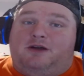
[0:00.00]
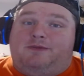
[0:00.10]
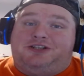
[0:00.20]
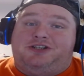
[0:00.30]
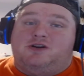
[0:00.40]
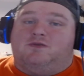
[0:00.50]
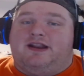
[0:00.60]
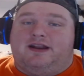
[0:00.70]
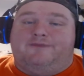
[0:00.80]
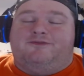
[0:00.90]
Make sure you go
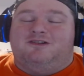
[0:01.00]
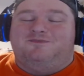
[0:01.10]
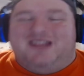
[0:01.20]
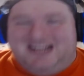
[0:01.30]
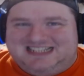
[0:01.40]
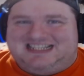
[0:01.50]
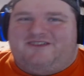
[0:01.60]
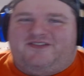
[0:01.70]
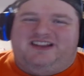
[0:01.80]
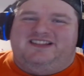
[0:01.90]
running up for him. He
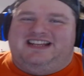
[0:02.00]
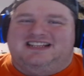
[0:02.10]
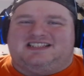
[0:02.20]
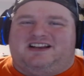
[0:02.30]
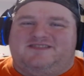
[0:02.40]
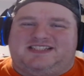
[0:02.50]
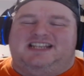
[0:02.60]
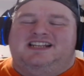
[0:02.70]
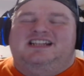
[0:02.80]
definitely deserves it.